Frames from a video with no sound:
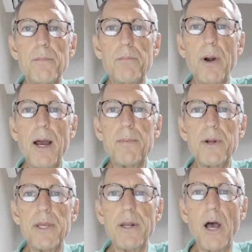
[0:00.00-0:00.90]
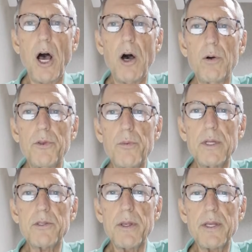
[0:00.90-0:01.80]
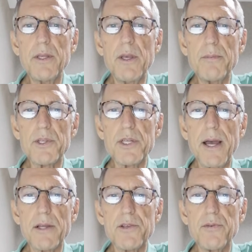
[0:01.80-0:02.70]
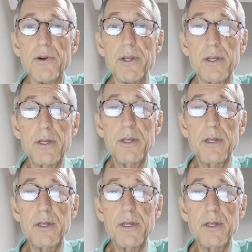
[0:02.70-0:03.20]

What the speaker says: property and all the rental income is tax free?